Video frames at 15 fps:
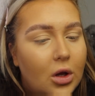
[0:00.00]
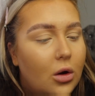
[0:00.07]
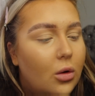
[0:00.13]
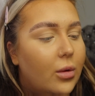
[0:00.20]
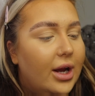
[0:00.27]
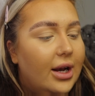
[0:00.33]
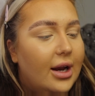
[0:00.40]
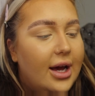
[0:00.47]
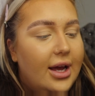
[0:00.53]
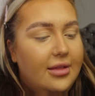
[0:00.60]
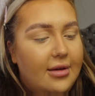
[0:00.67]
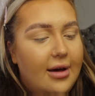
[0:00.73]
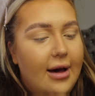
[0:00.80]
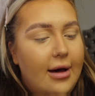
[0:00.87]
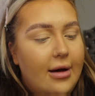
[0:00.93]
I like
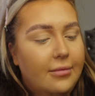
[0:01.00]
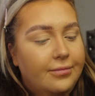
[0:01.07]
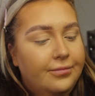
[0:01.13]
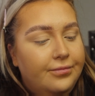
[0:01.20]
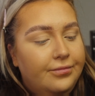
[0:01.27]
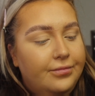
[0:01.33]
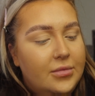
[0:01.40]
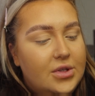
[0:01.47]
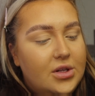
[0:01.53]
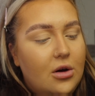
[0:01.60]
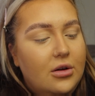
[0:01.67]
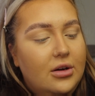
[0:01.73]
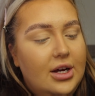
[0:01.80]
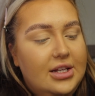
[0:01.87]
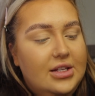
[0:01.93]
that. It's
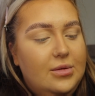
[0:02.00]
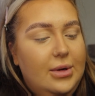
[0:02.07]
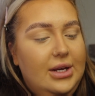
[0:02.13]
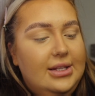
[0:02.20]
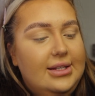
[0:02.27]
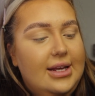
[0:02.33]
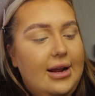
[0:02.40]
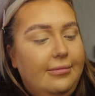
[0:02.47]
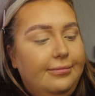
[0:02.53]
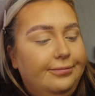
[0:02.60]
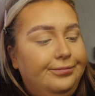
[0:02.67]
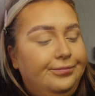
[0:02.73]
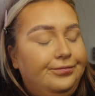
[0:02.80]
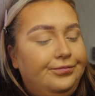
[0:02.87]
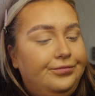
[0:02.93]
got a nice sweet scent.
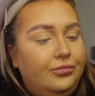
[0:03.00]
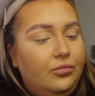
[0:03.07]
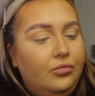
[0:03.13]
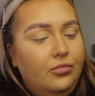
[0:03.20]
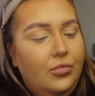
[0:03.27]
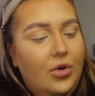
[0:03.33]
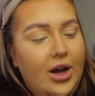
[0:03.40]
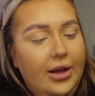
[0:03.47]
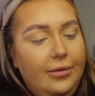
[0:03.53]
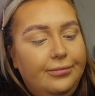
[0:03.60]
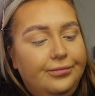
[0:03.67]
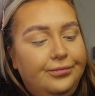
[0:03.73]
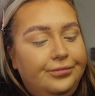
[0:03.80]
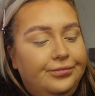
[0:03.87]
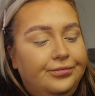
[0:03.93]
Right,
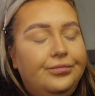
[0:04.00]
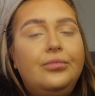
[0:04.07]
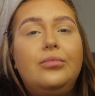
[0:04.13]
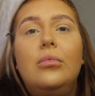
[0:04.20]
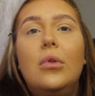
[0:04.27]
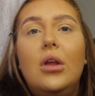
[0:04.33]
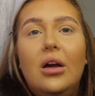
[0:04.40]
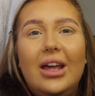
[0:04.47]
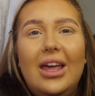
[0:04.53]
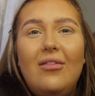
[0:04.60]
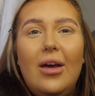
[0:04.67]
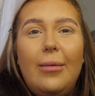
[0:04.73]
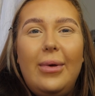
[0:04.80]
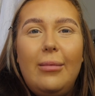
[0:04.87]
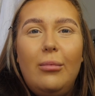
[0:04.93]
I'll give
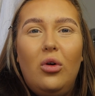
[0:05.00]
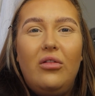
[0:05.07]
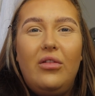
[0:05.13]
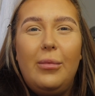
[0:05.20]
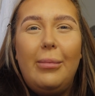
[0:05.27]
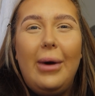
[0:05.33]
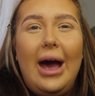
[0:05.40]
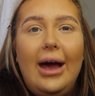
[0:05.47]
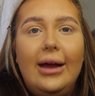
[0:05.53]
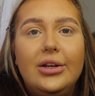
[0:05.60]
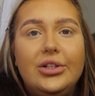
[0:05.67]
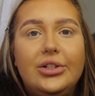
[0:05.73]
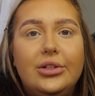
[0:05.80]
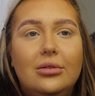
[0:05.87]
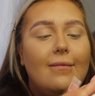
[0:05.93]
it a bit more of a
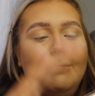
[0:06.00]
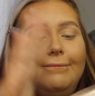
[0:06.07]
bash.